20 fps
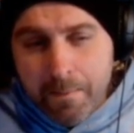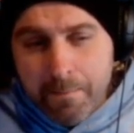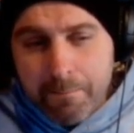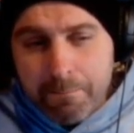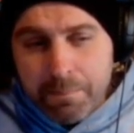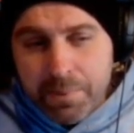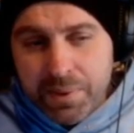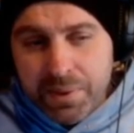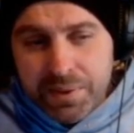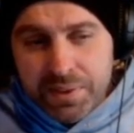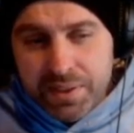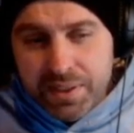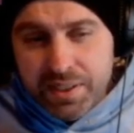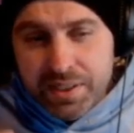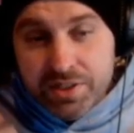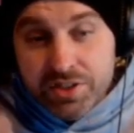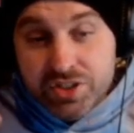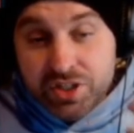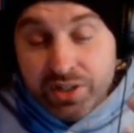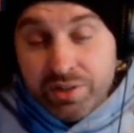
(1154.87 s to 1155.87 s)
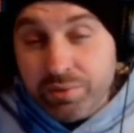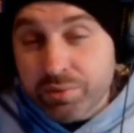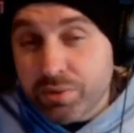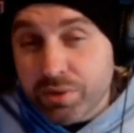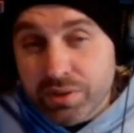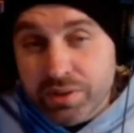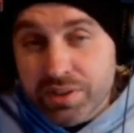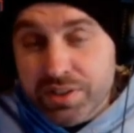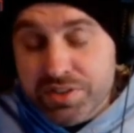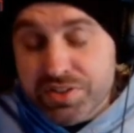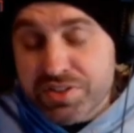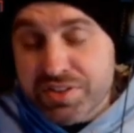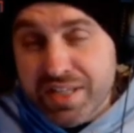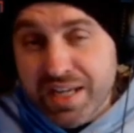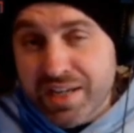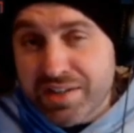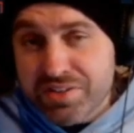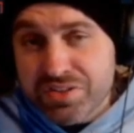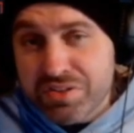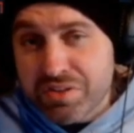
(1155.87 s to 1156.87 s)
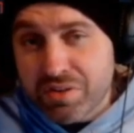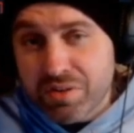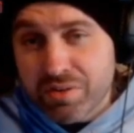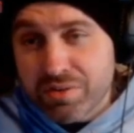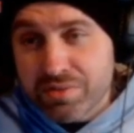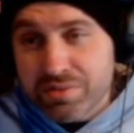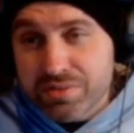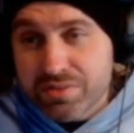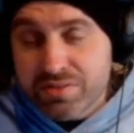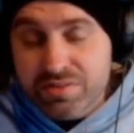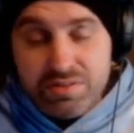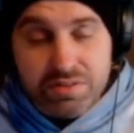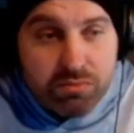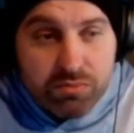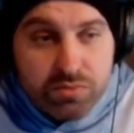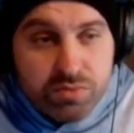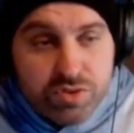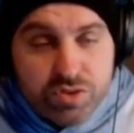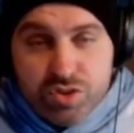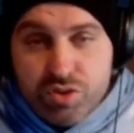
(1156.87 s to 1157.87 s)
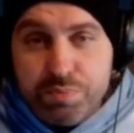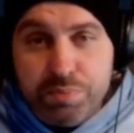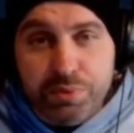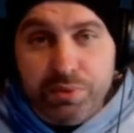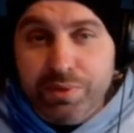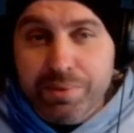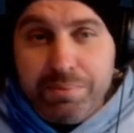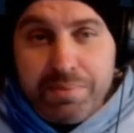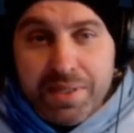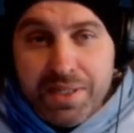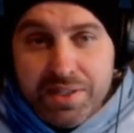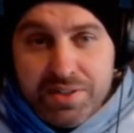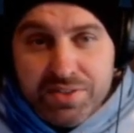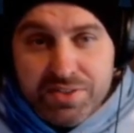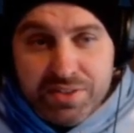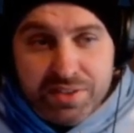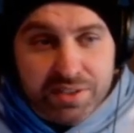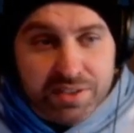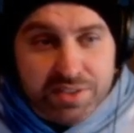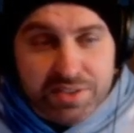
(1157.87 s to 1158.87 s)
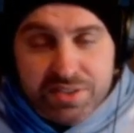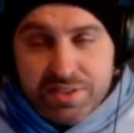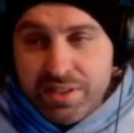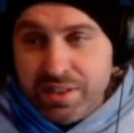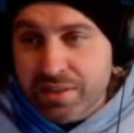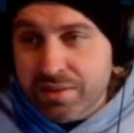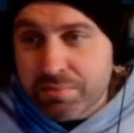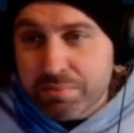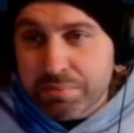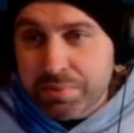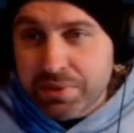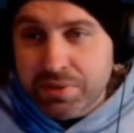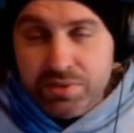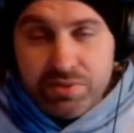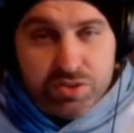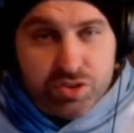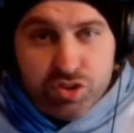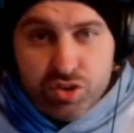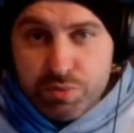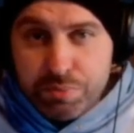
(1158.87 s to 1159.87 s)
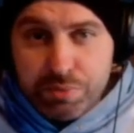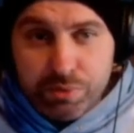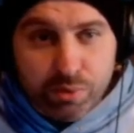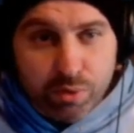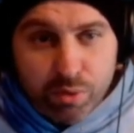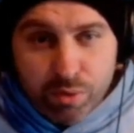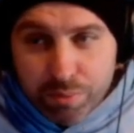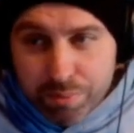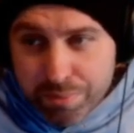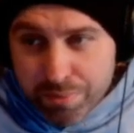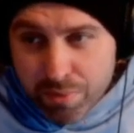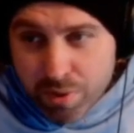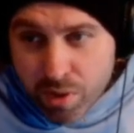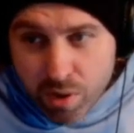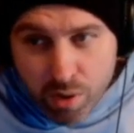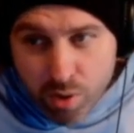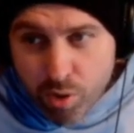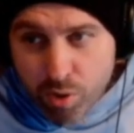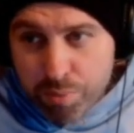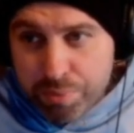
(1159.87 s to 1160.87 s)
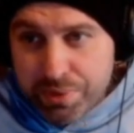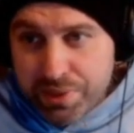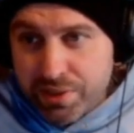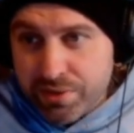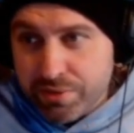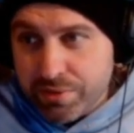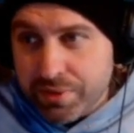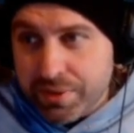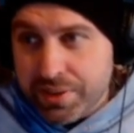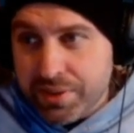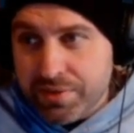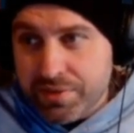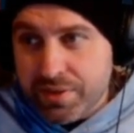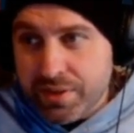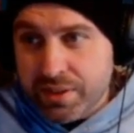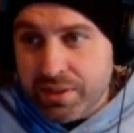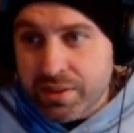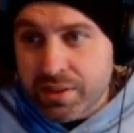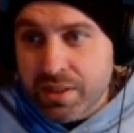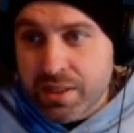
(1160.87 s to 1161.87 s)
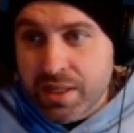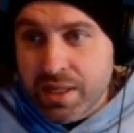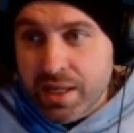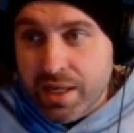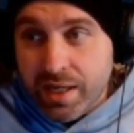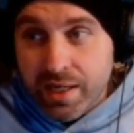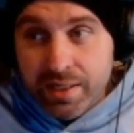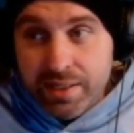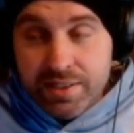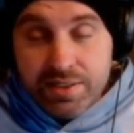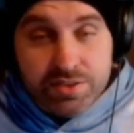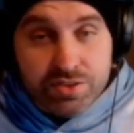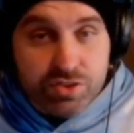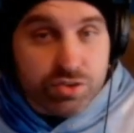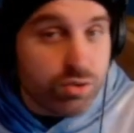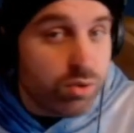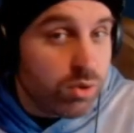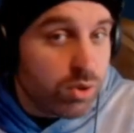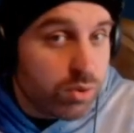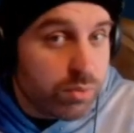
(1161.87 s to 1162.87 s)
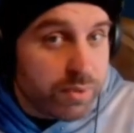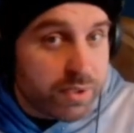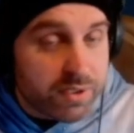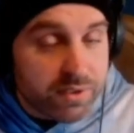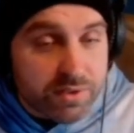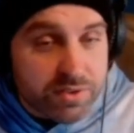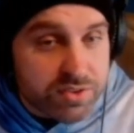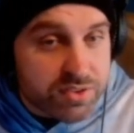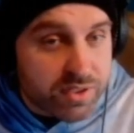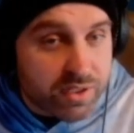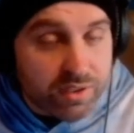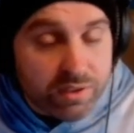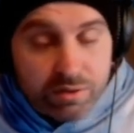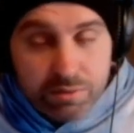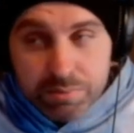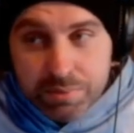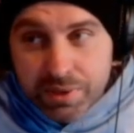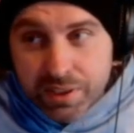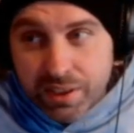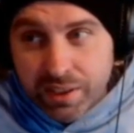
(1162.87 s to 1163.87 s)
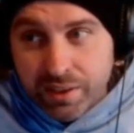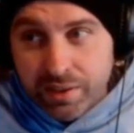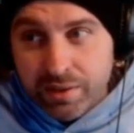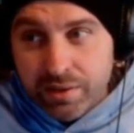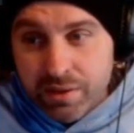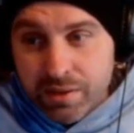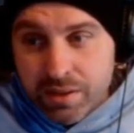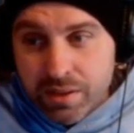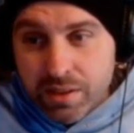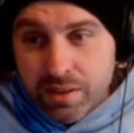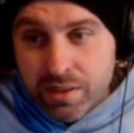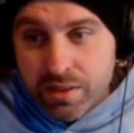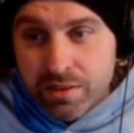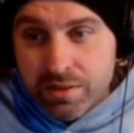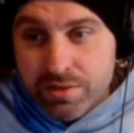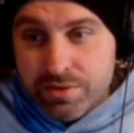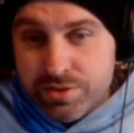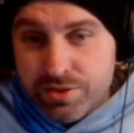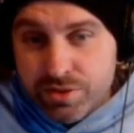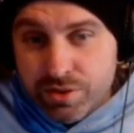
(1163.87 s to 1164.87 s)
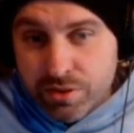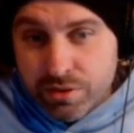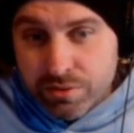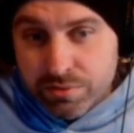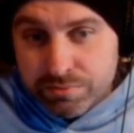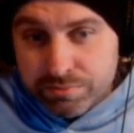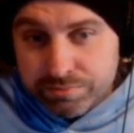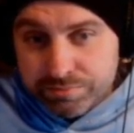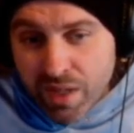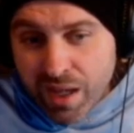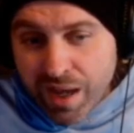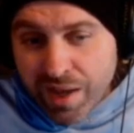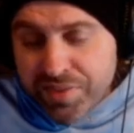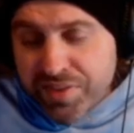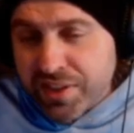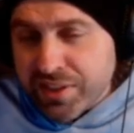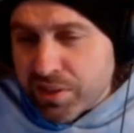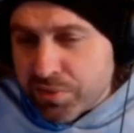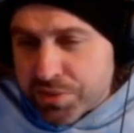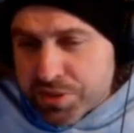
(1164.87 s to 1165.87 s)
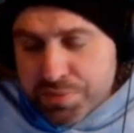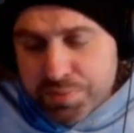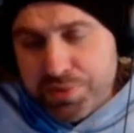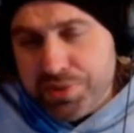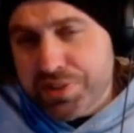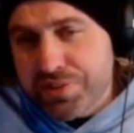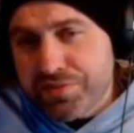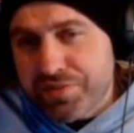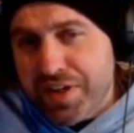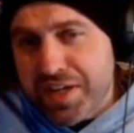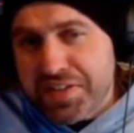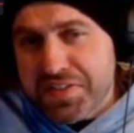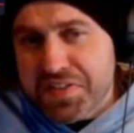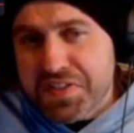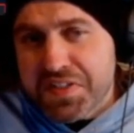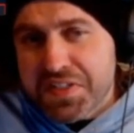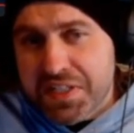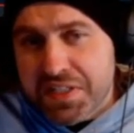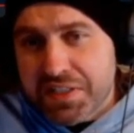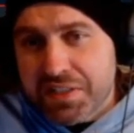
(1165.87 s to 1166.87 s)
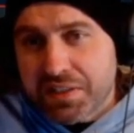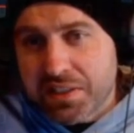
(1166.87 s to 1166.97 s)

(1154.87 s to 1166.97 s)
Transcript: But in general, his stats aren't super amazing. He's not built super OP or anything. And he's soloing the Scarab King. So I thought that was pretty fascinating,